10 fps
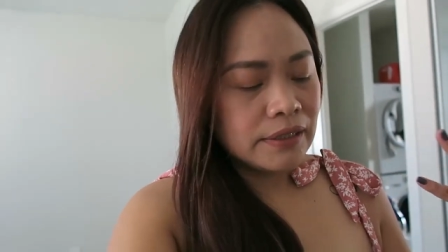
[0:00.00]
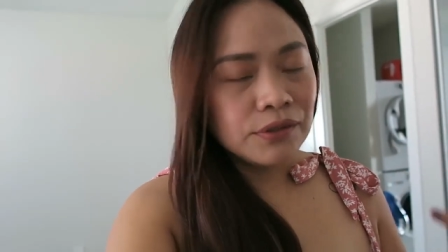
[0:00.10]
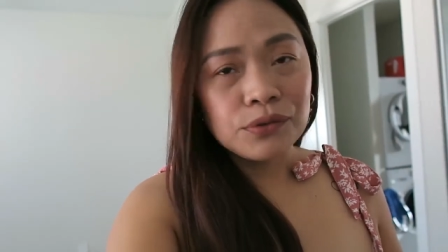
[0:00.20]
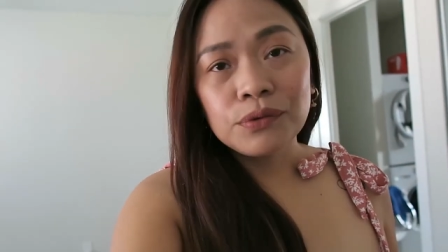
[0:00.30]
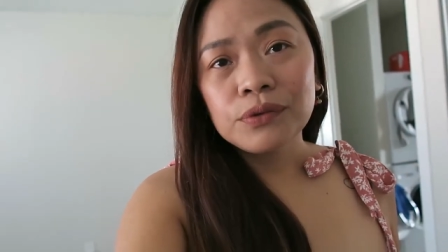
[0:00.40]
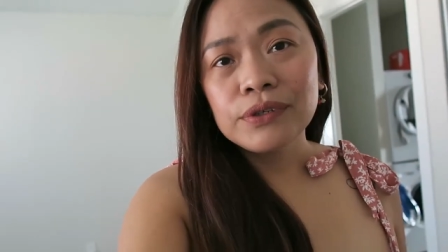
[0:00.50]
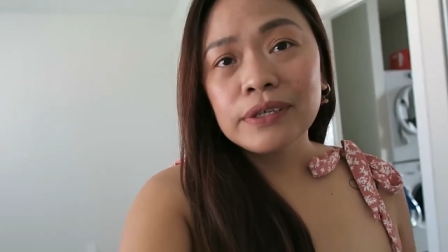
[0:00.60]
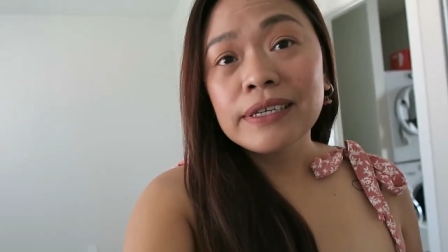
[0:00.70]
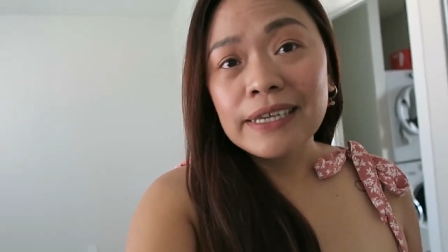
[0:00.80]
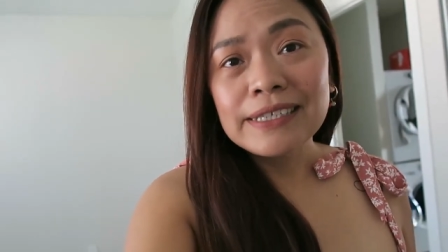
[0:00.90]
So,
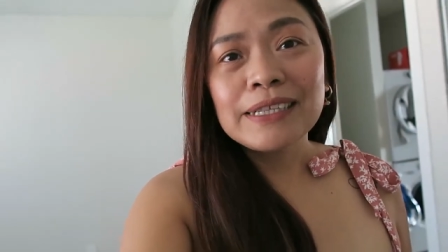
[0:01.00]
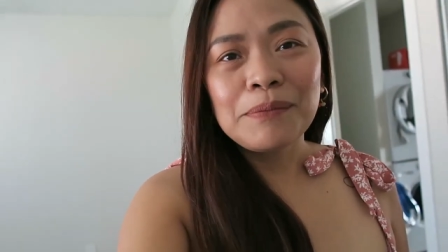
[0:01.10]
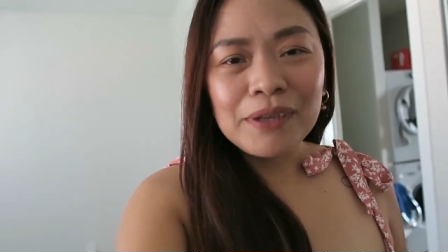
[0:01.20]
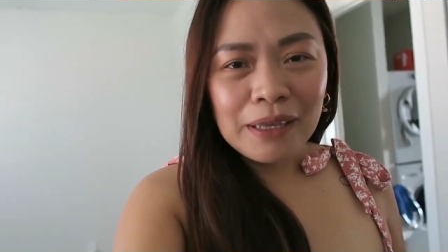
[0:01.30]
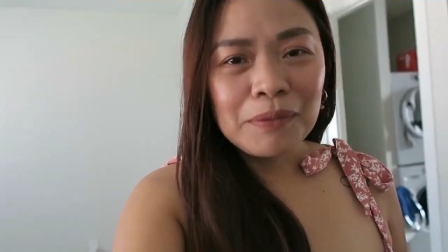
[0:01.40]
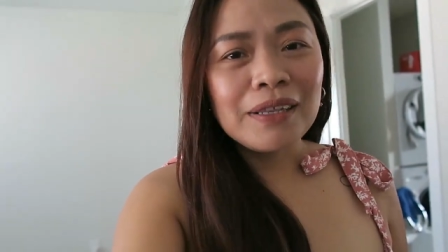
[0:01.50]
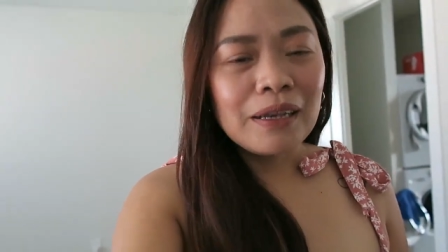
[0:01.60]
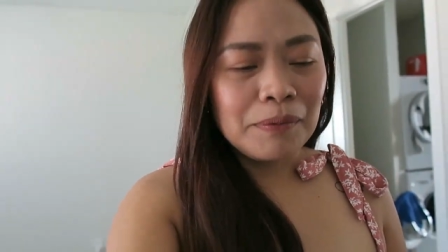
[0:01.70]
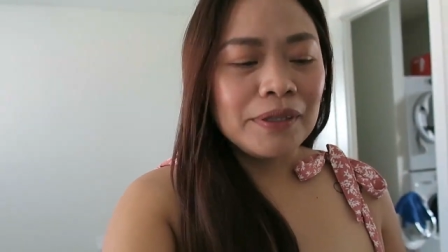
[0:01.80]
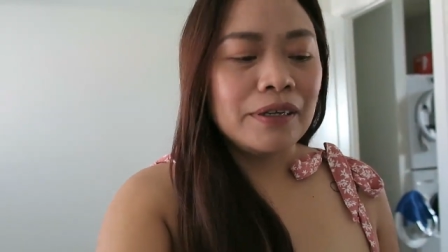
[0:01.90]
in case lamigin, may
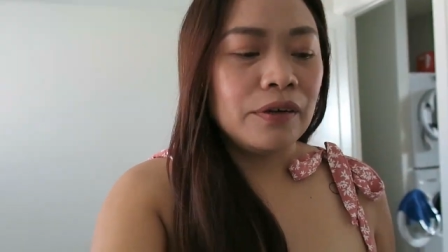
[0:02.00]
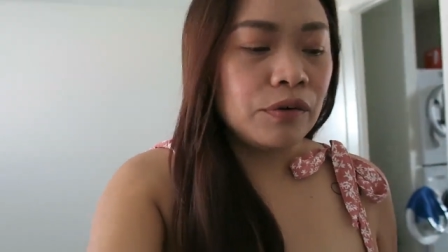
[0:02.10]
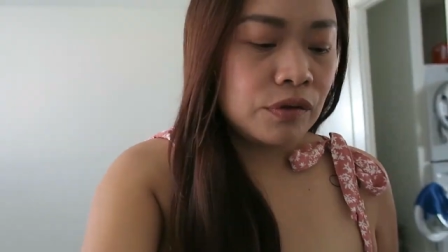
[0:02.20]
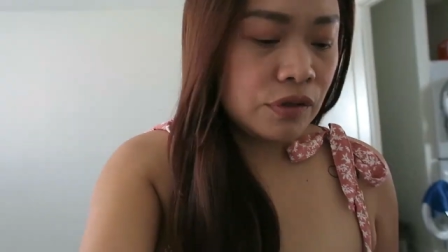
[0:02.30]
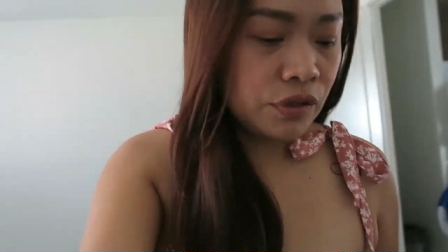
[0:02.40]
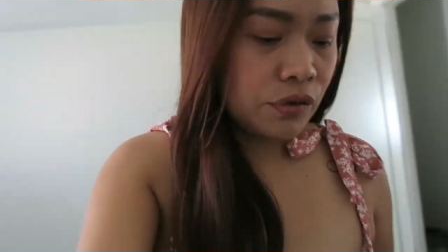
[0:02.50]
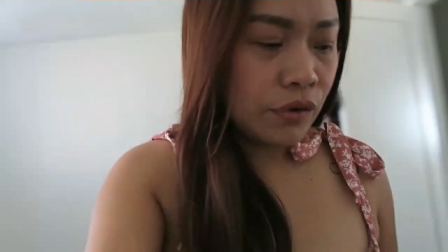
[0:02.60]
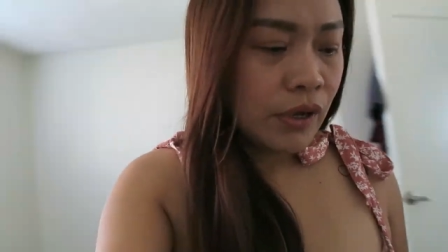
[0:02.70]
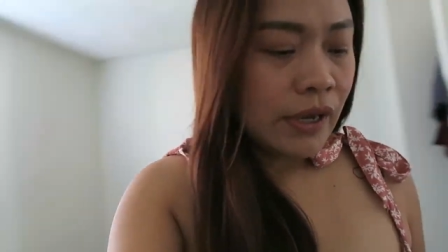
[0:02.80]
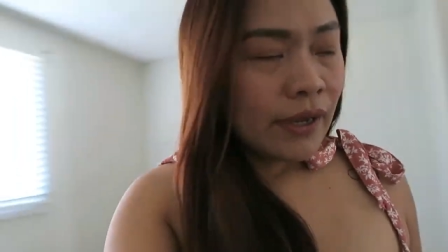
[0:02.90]
dala pa din ako. So,
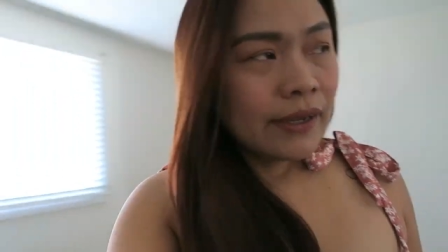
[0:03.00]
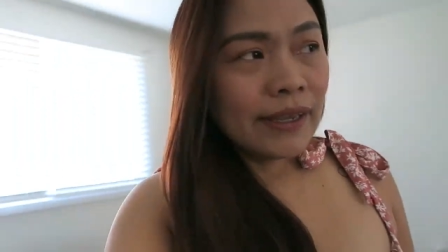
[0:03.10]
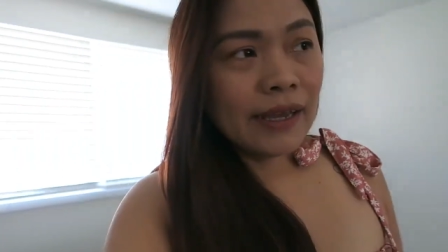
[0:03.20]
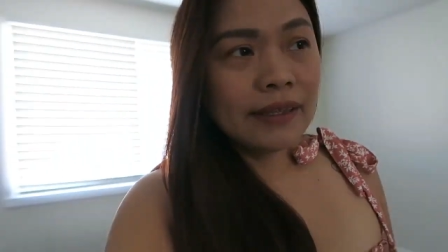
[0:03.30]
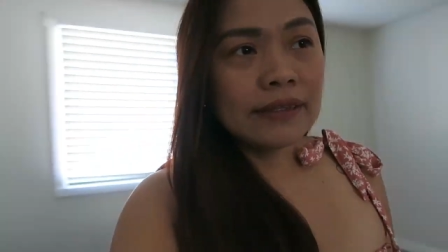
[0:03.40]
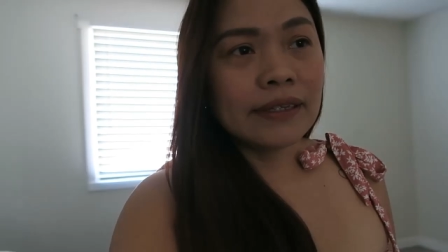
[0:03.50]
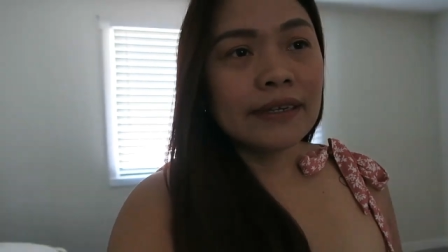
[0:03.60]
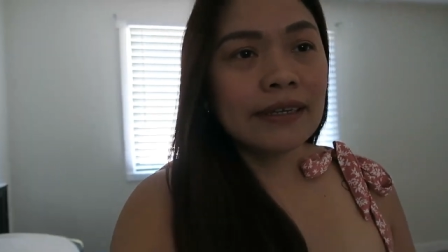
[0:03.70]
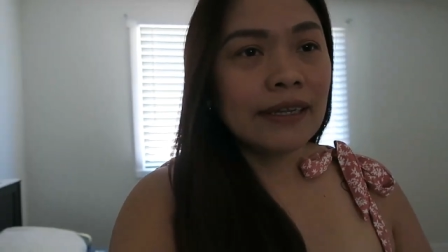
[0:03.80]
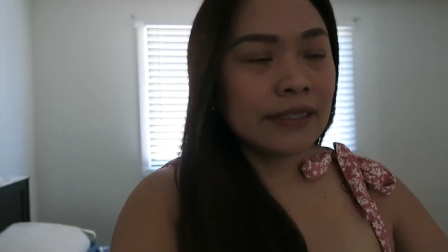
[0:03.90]
yeah,
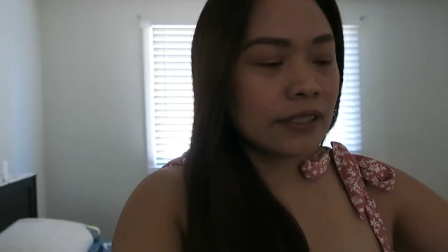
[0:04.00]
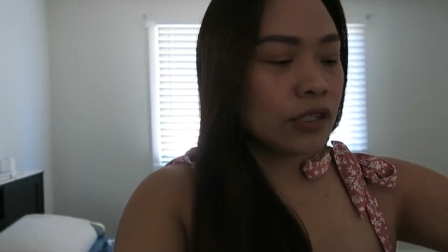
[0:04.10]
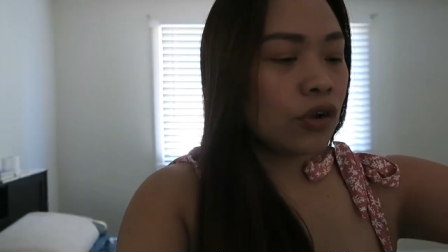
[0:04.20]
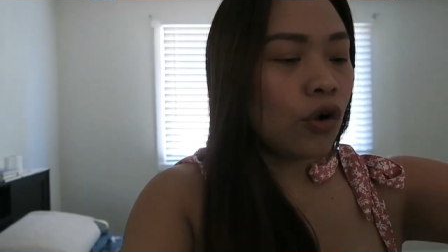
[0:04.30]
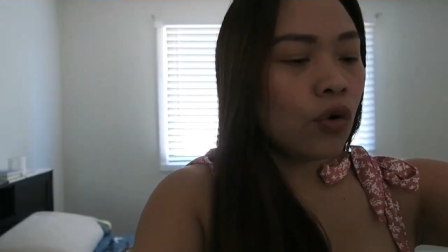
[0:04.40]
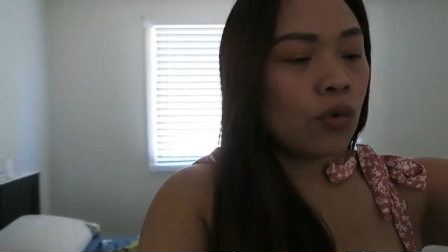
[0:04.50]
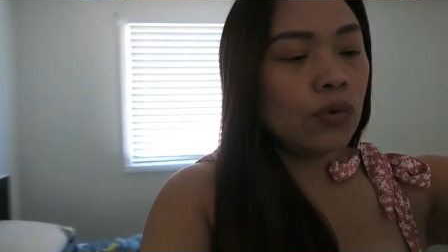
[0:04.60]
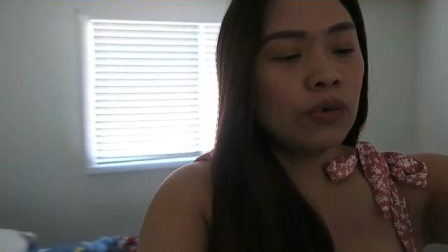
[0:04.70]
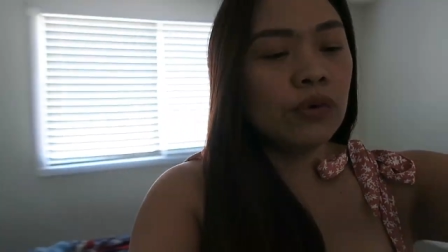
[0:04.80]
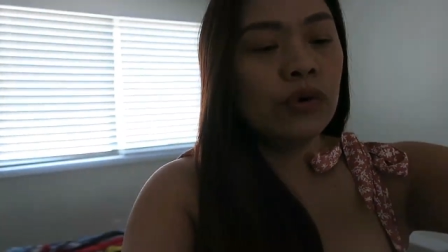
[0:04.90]
tara, let's go.